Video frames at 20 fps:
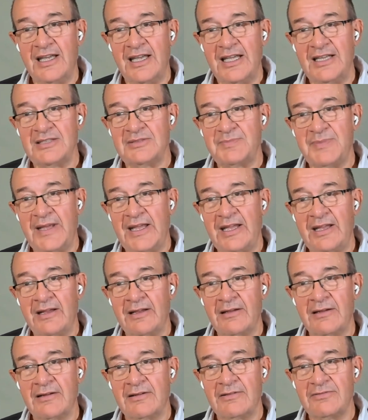is
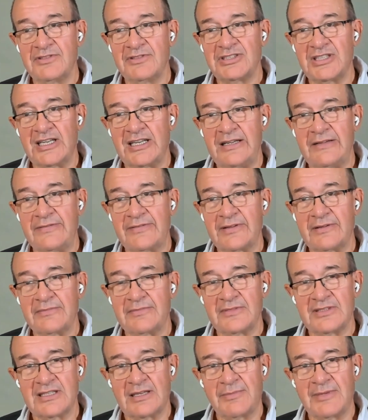being received.
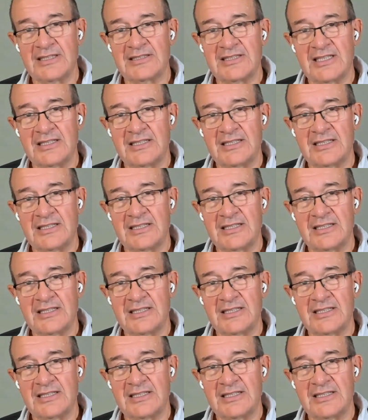Does that make